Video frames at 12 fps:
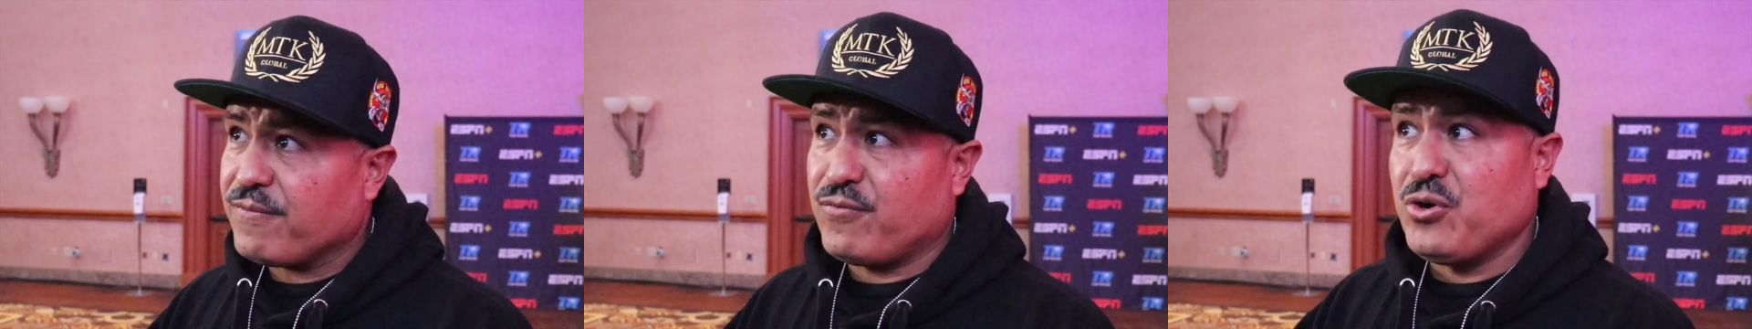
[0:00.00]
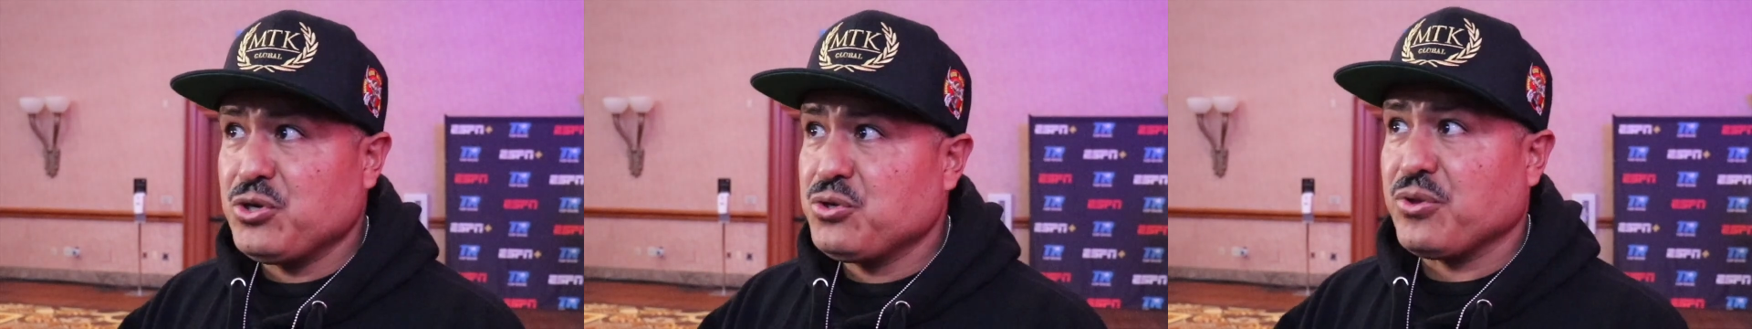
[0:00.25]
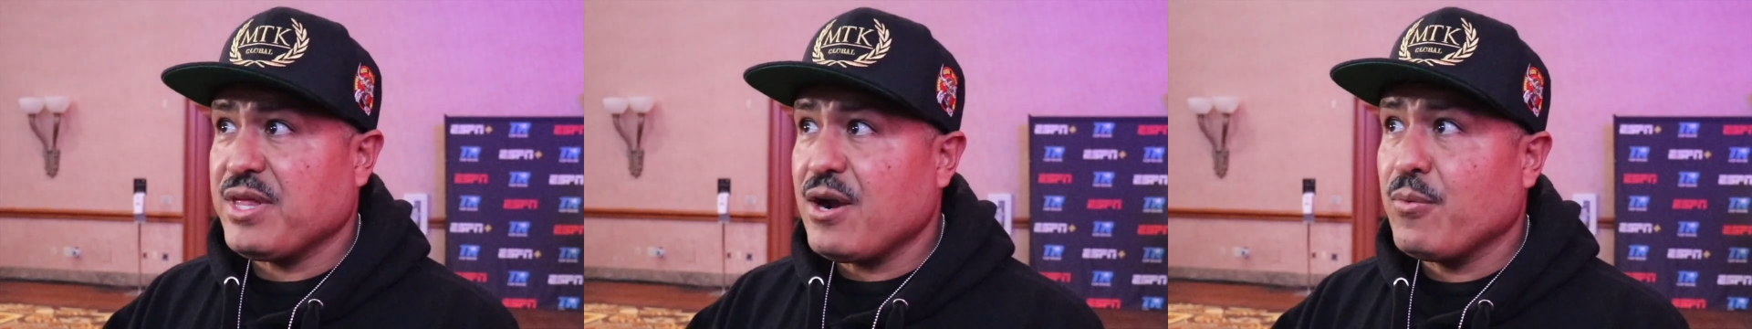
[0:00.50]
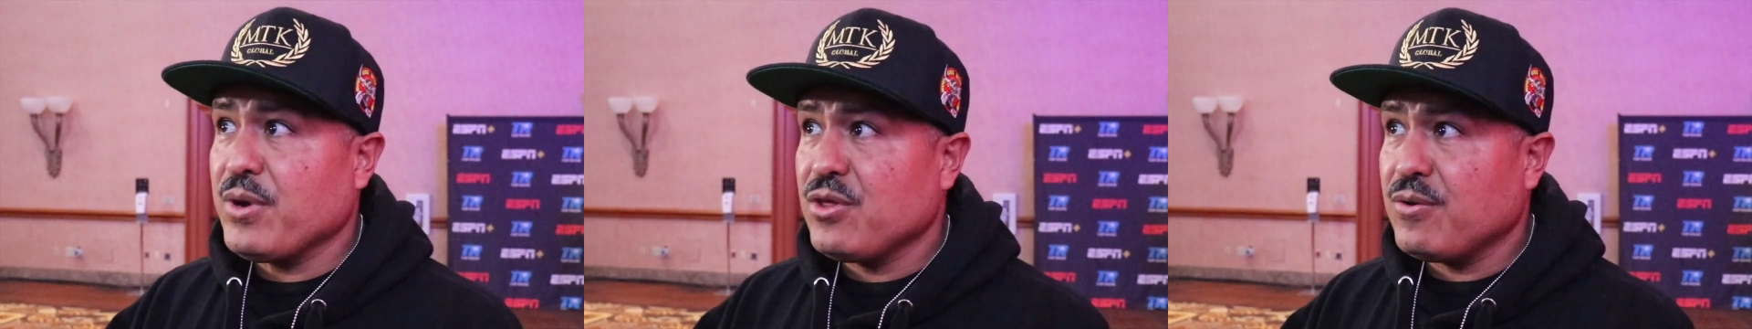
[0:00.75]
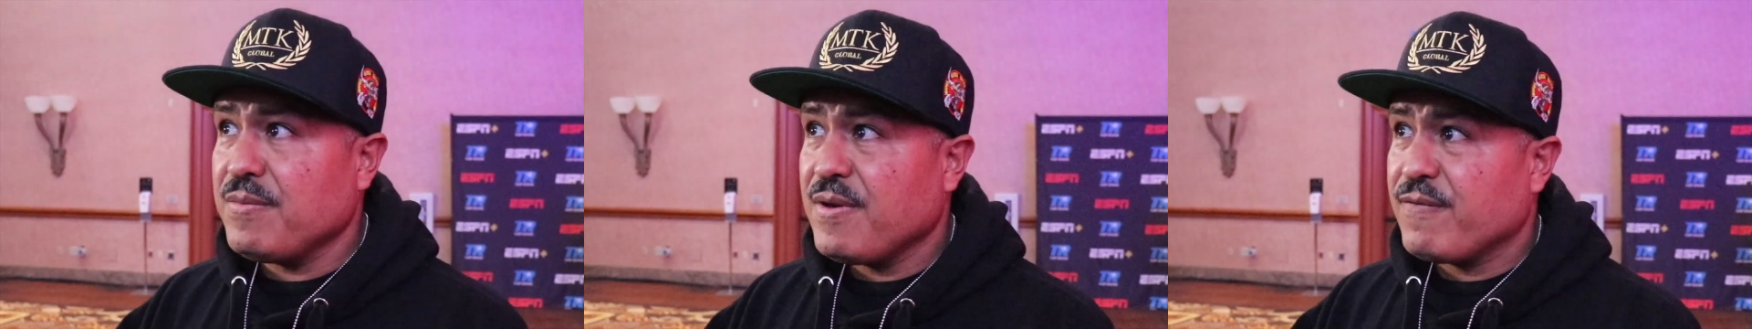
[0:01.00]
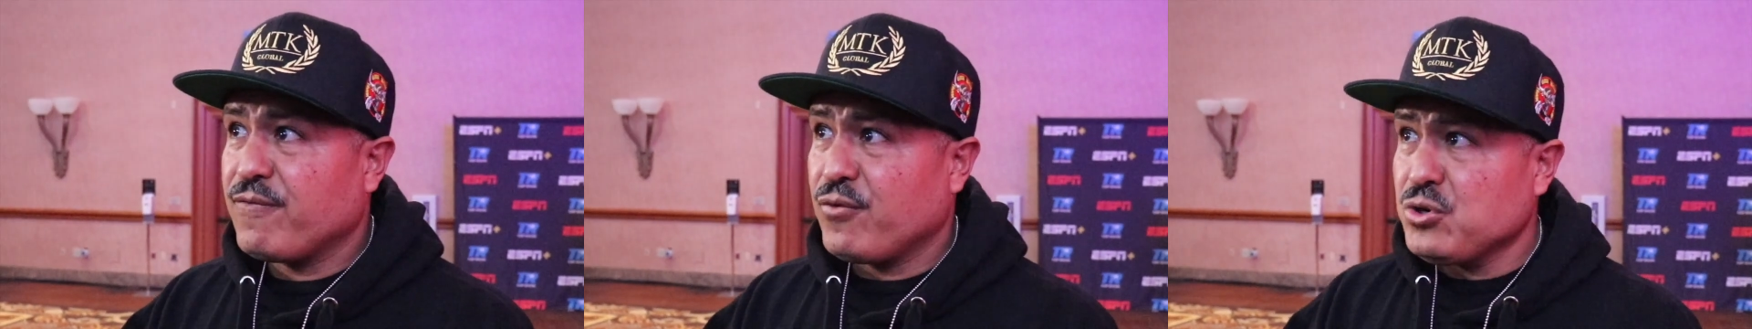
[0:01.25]
Vergil there with him,
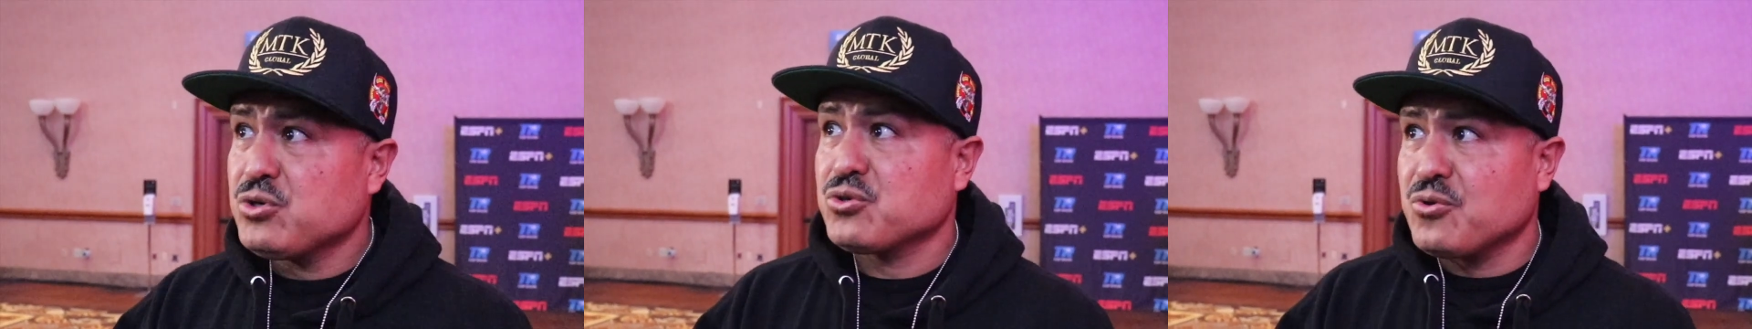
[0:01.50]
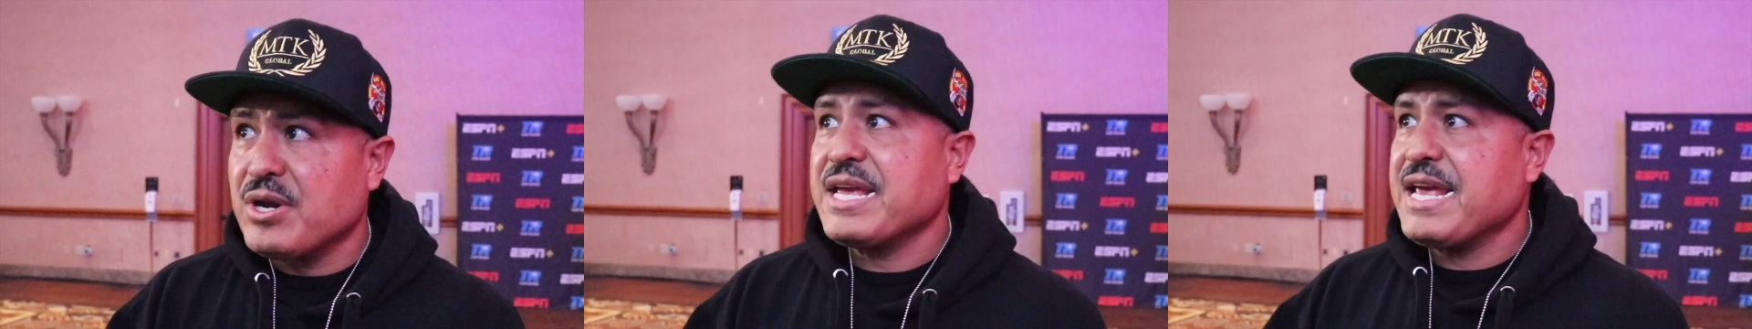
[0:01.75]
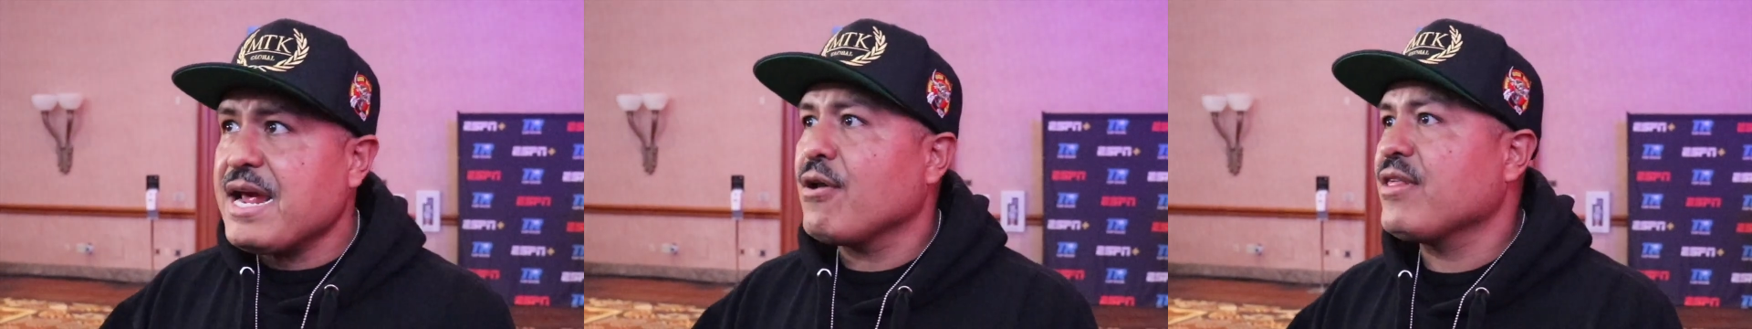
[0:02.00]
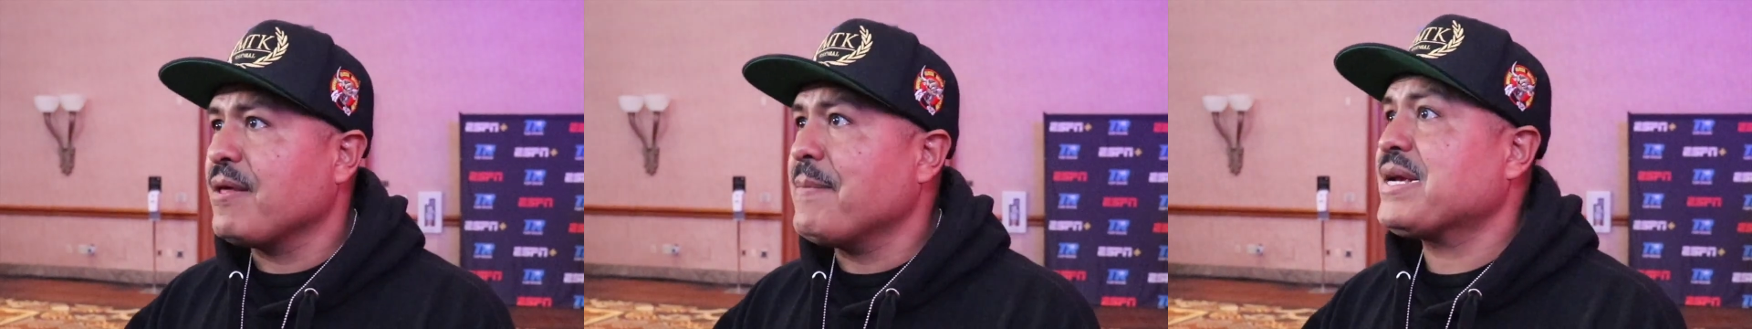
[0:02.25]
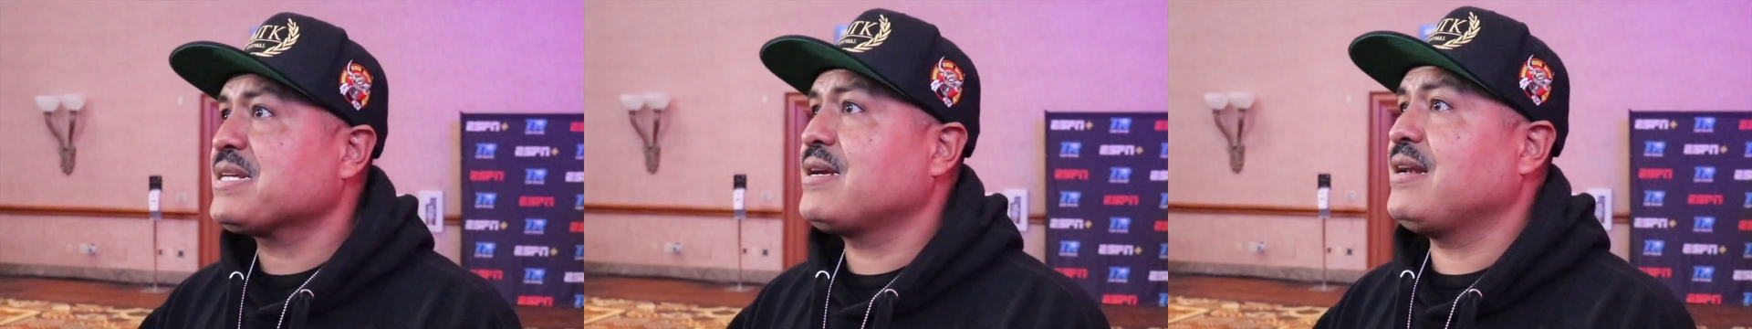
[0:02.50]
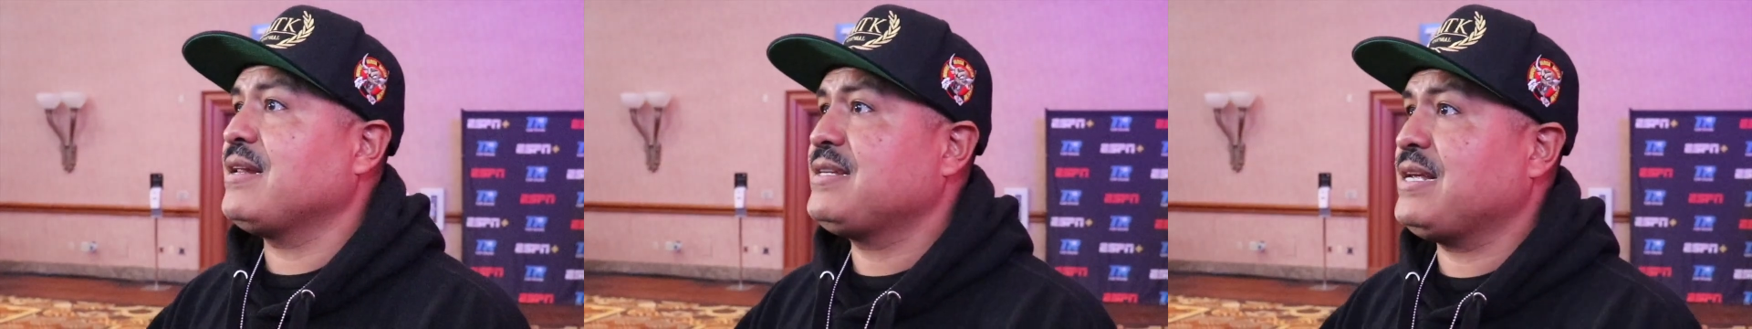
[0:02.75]
Vergil's going to get all that
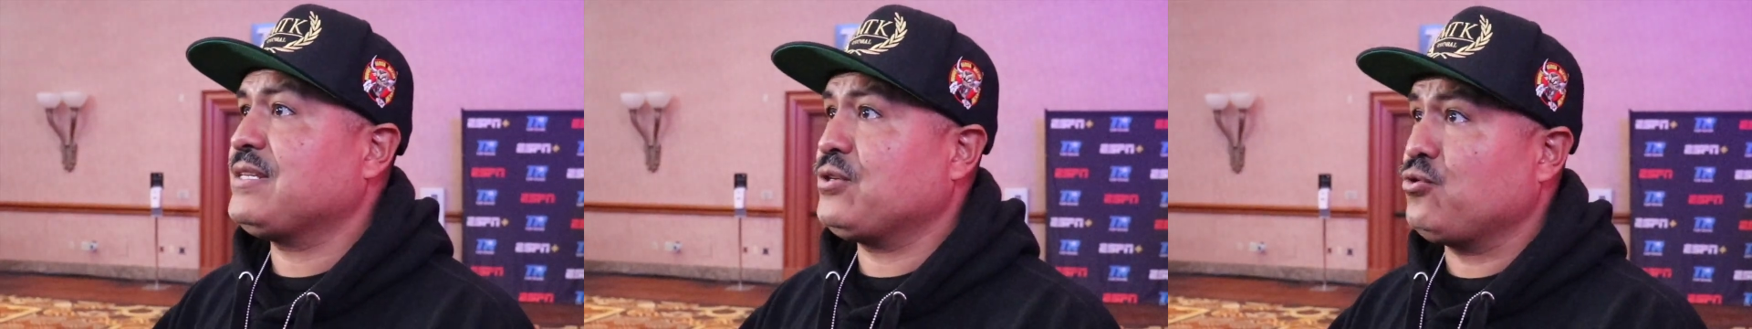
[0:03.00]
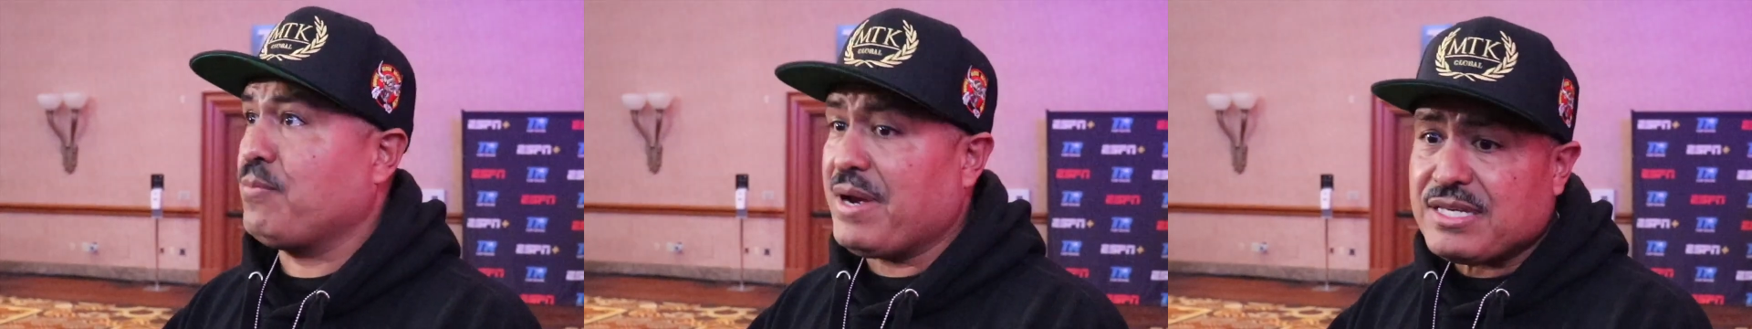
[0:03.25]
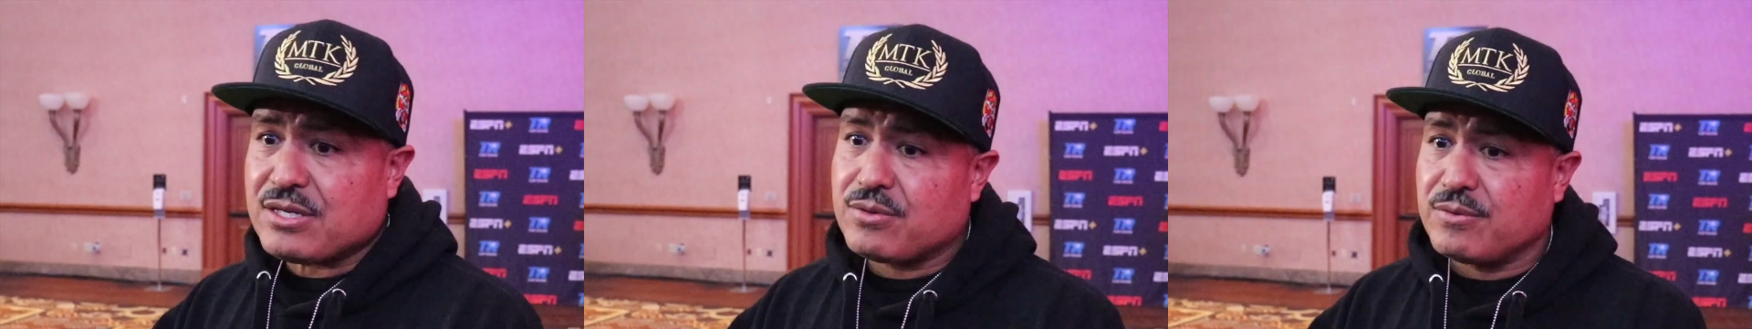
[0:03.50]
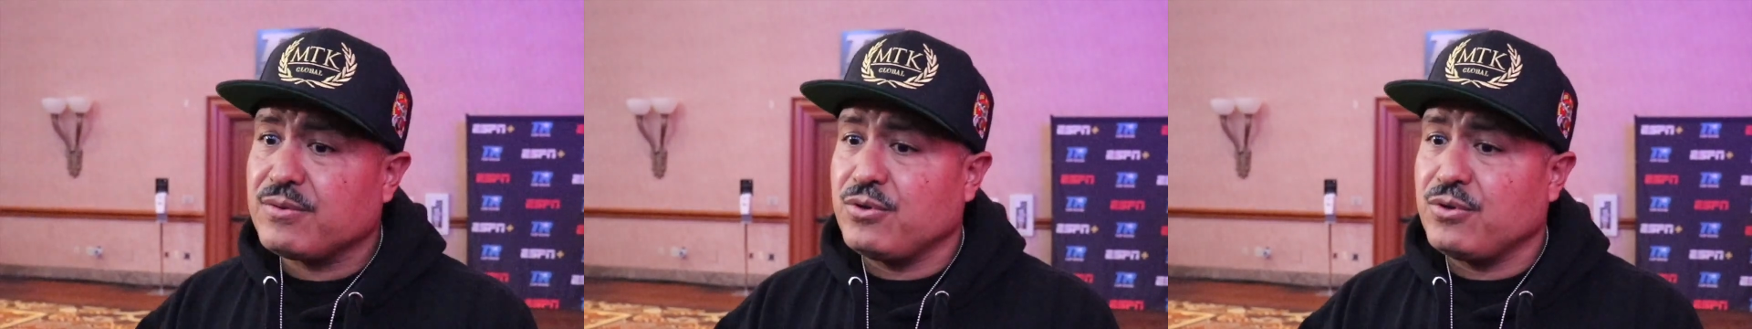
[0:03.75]
Mexican attention to Mexico.